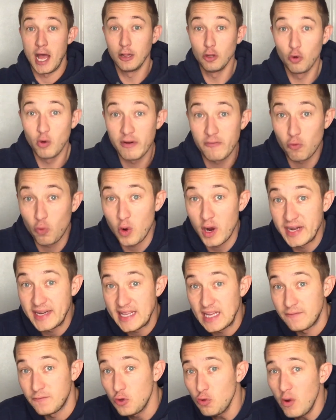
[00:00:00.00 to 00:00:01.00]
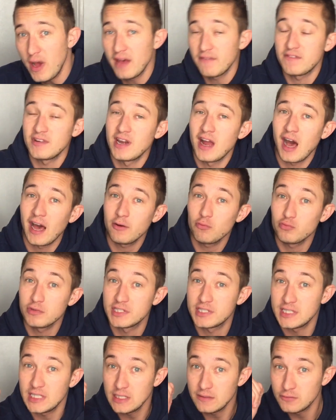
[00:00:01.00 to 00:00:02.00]
Hello, everyone. If you have not
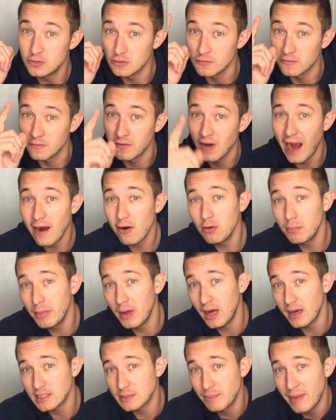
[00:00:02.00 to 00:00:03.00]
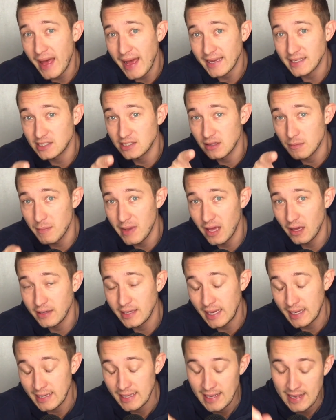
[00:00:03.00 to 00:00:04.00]
received your Virlbox package in the mail
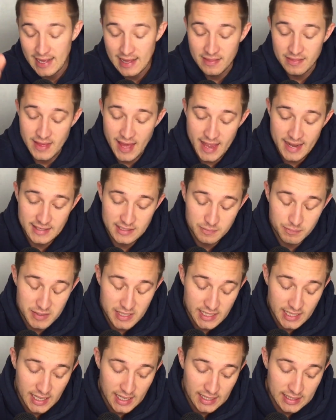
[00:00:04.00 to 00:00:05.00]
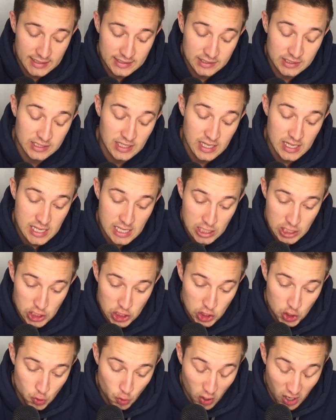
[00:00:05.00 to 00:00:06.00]
yet, that is because
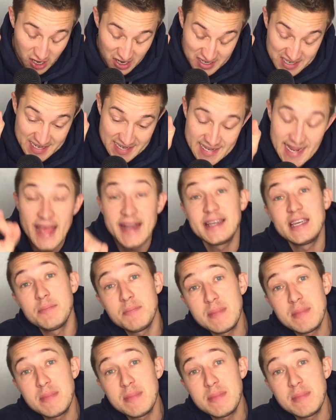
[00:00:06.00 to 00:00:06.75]
you are dead